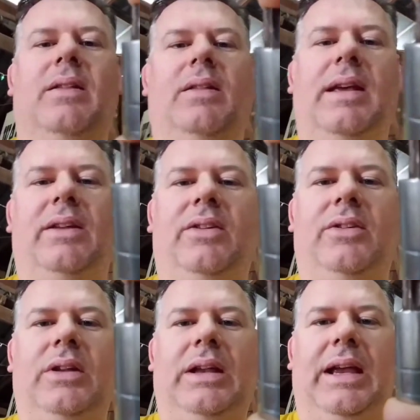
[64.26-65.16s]

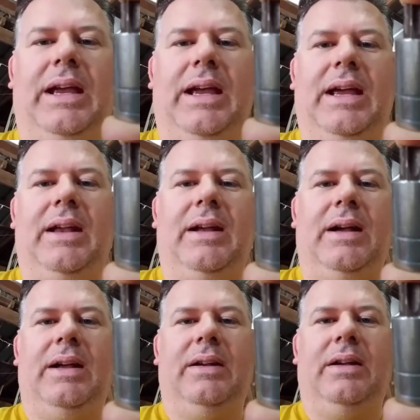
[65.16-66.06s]
this
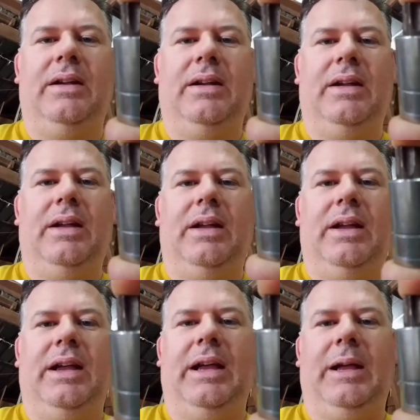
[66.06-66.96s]
and
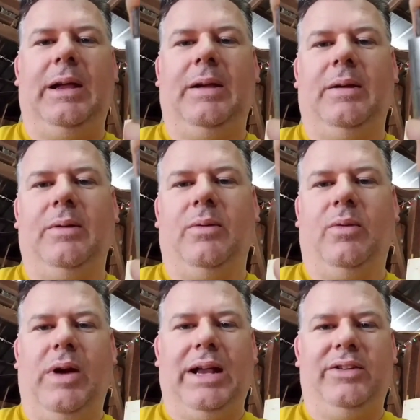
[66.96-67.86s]
a
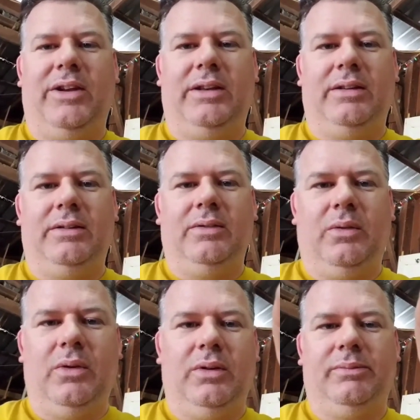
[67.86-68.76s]
ratchet
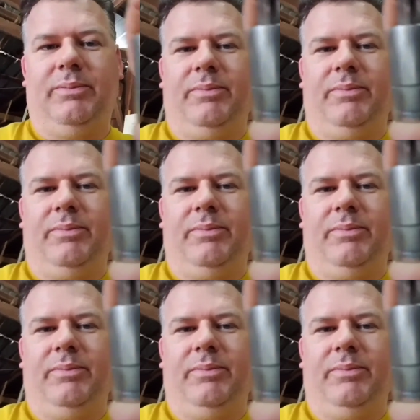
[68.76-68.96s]
or